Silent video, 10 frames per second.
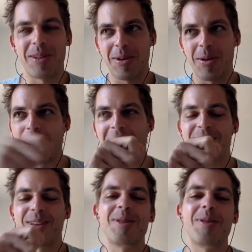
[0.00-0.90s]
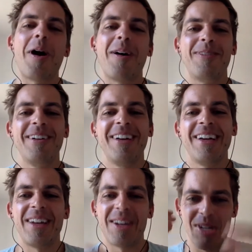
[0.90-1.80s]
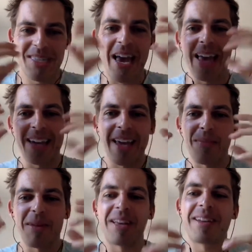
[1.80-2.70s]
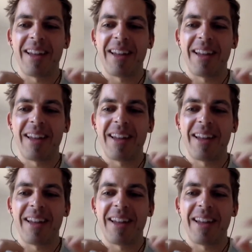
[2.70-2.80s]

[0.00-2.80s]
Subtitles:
turn this feature off and then just hand animate.